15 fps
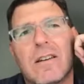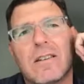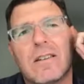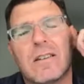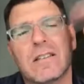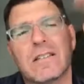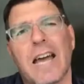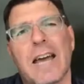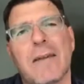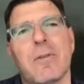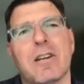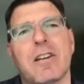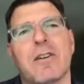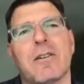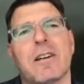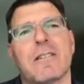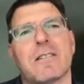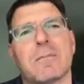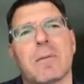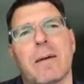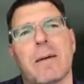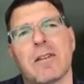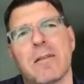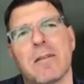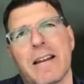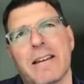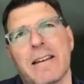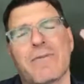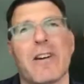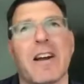the time window here is probably the
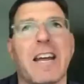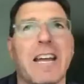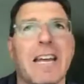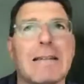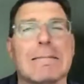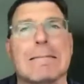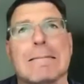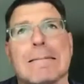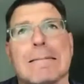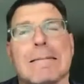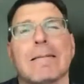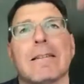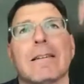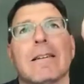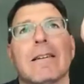mainframe, or,